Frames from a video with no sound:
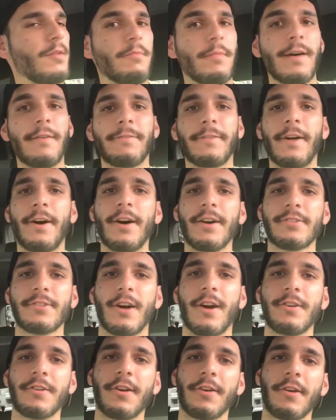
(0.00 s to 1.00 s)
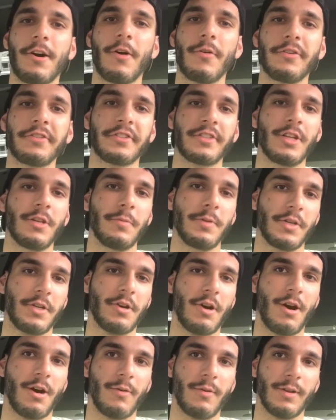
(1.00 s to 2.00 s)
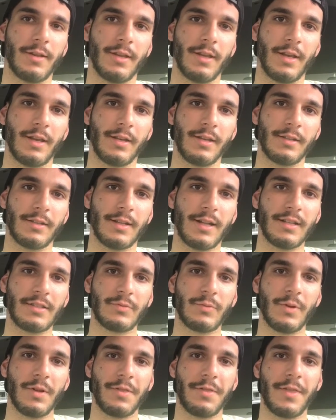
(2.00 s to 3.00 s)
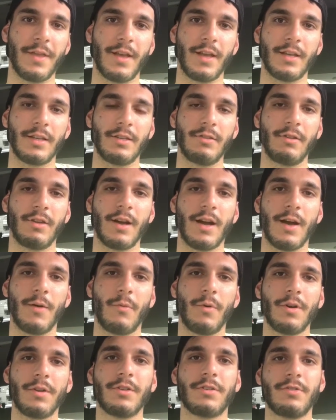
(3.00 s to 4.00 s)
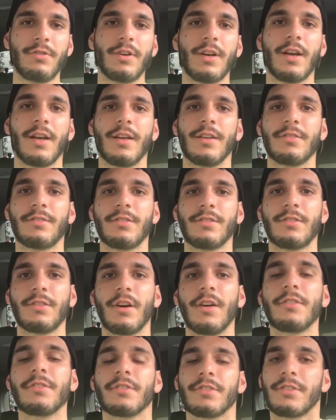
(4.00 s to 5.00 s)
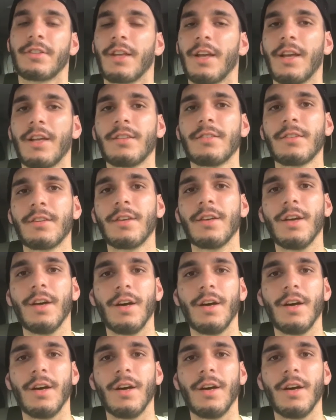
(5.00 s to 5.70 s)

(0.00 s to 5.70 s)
My vlogs are not always going to be car related. That's one thing you, I want you guys just to understand.